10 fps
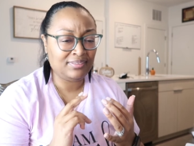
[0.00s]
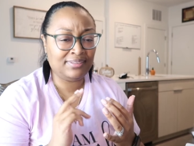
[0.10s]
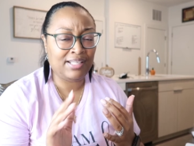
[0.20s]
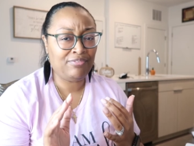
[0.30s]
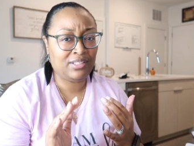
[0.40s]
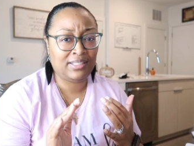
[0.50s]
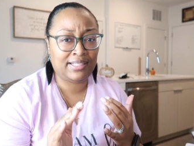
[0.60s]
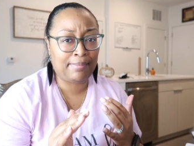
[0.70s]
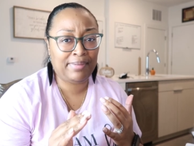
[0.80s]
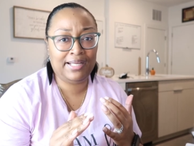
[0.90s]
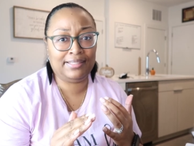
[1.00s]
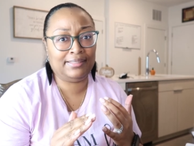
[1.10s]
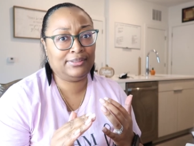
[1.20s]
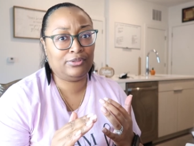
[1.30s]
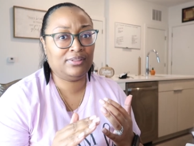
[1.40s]
definitely not making
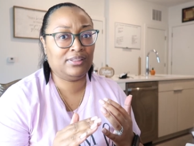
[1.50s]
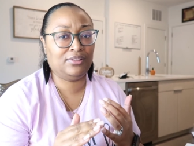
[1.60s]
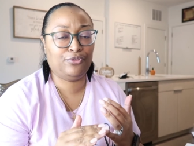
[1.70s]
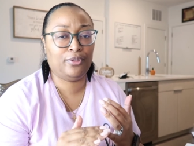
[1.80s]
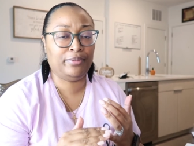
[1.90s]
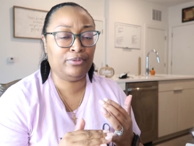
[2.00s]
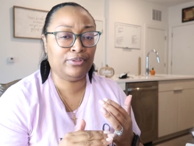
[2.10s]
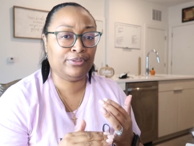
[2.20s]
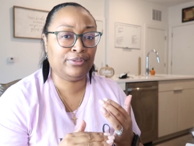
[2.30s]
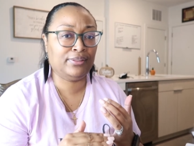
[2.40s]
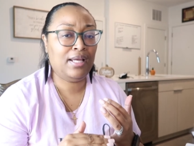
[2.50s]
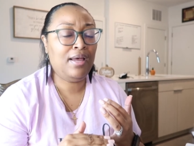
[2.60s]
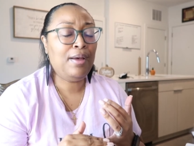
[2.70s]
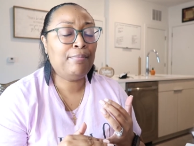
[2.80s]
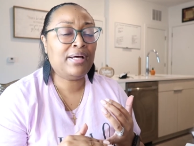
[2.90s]
excuses for abusers,
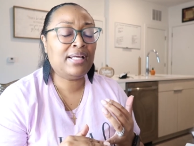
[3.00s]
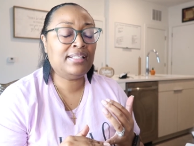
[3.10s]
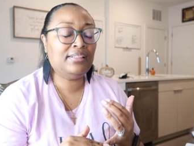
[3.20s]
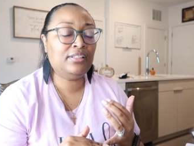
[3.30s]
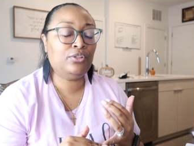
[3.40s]
but